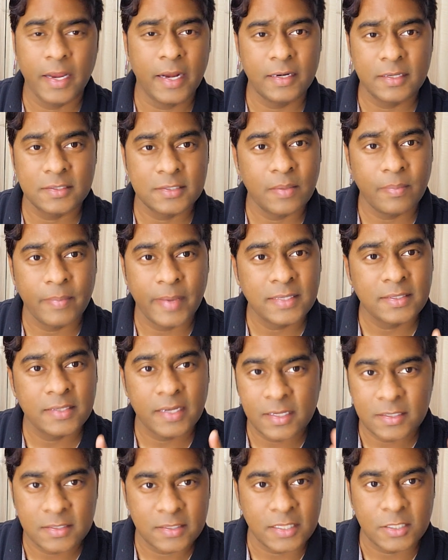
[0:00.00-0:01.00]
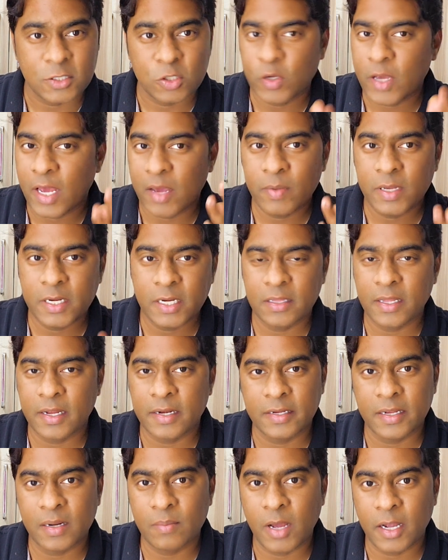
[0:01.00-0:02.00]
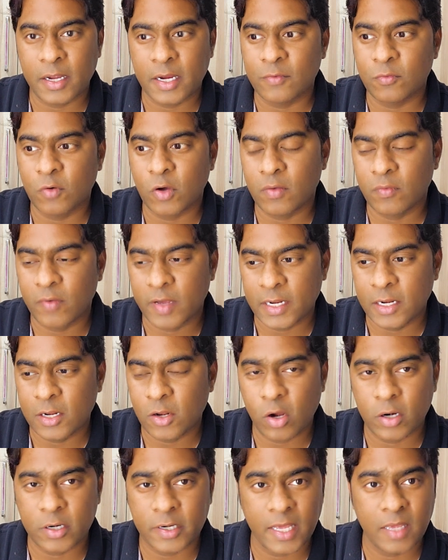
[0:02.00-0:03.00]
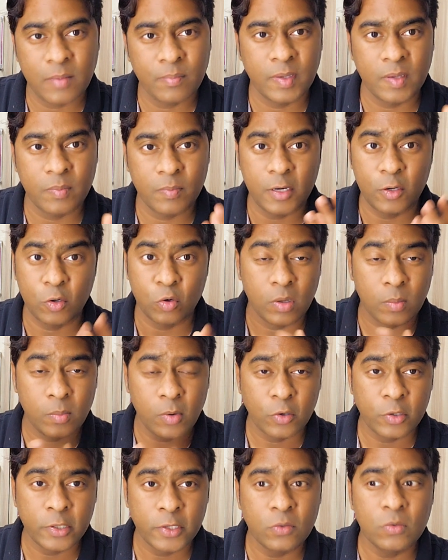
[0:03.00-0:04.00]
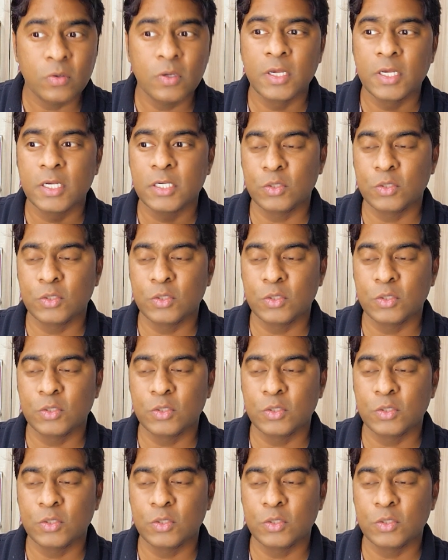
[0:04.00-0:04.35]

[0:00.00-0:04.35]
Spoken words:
It doesn't make any sense. You have been in the Indian market for a very long time. People know about you.